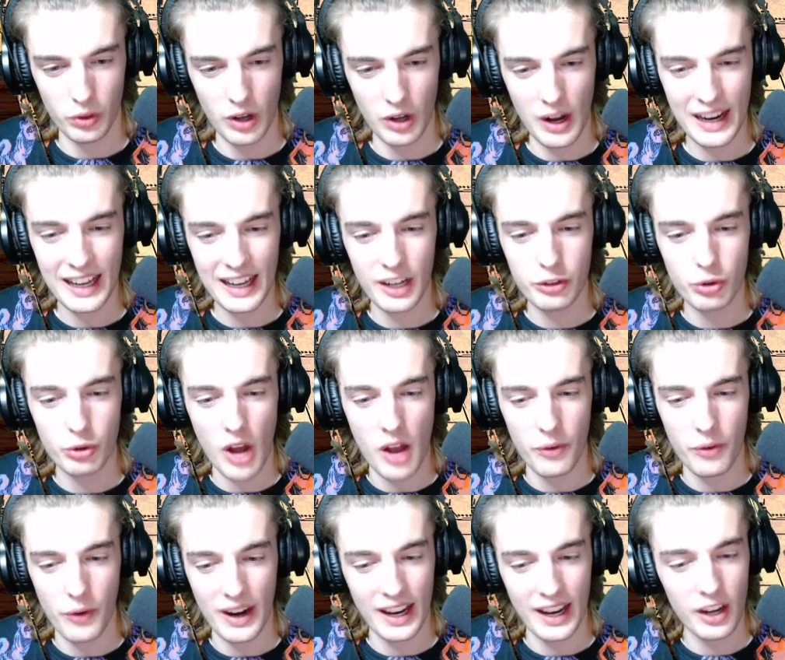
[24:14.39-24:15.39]
I gotta draw
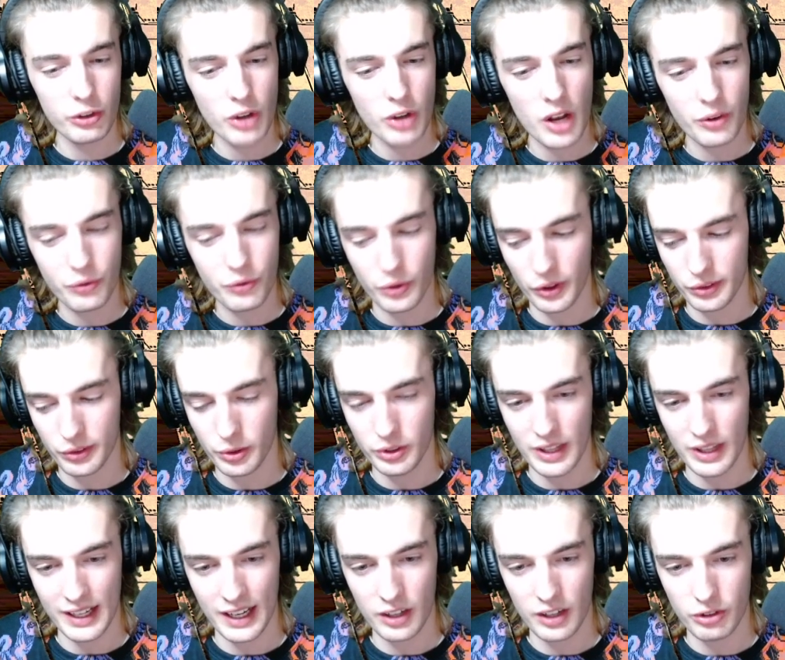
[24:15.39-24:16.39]
first. Hold on,
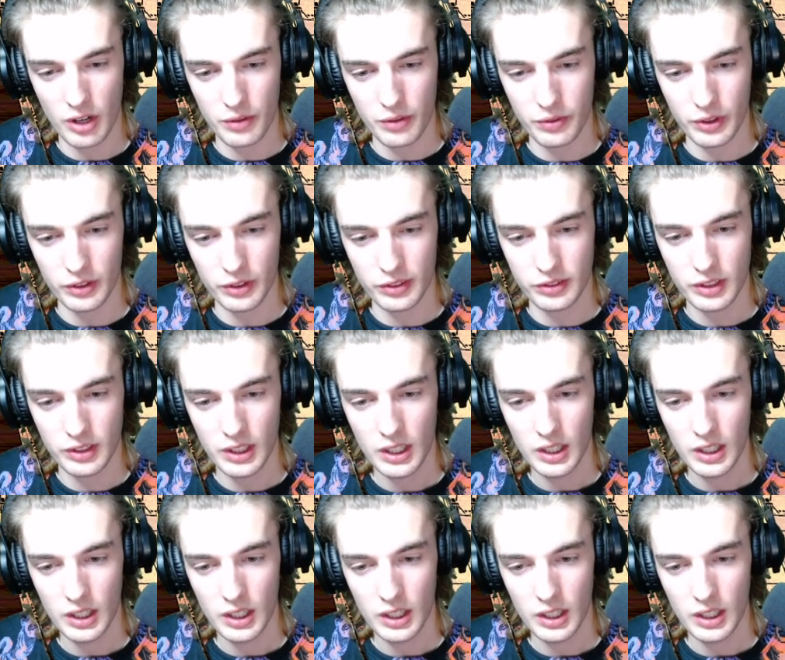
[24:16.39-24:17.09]
I gotta draw first.